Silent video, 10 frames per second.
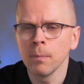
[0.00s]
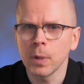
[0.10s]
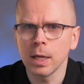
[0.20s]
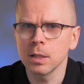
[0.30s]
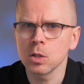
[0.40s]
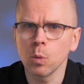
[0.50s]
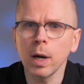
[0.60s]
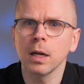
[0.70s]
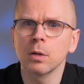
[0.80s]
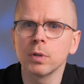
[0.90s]
and it's
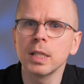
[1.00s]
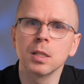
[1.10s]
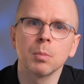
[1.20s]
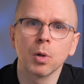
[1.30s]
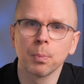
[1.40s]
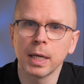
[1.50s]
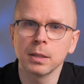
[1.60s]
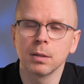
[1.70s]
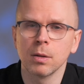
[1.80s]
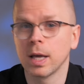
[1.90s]
quite a reasonable
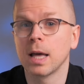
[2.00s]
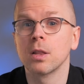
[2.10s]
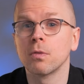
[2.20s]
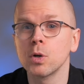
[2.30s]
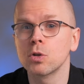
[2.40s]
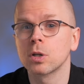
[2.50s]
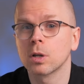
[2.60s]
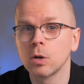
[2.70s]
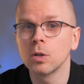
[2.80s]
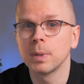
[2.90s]
bet that the future
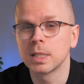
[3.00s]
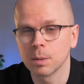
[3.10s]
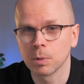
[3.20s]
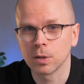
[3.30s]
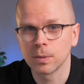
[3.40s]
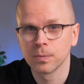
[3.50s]
could be similar.